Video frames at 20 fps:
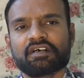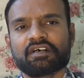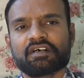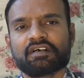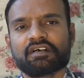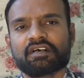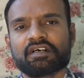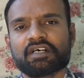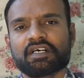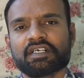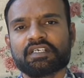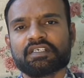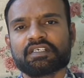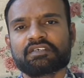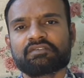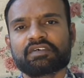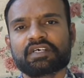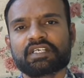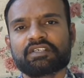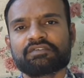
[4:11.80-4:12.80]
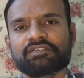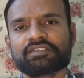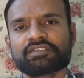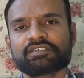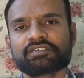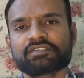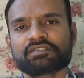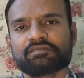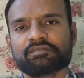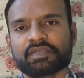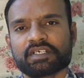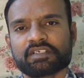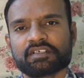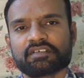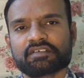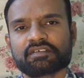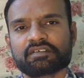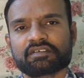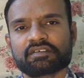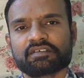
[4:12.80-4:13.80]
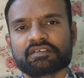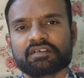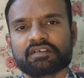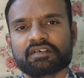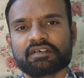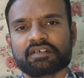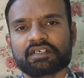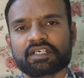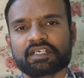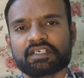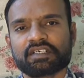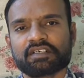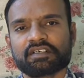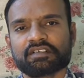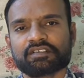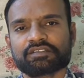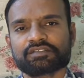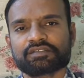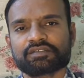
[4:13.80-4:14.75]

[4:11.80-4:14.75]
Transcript: Higher value is better, right?